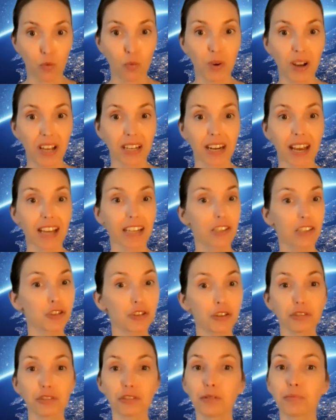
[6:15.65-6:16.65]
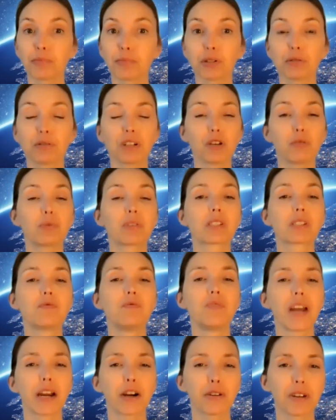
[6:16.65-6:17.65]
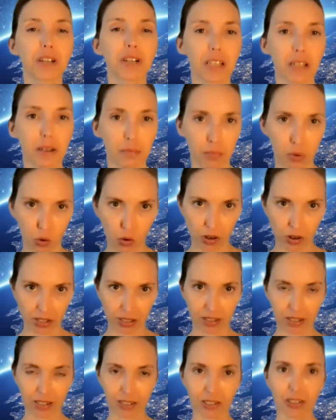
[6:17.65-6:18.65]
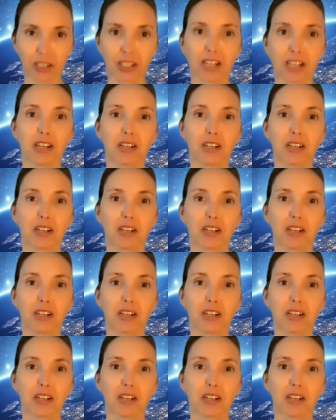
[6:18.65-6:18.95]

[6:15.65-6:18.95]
when external beauty was very important.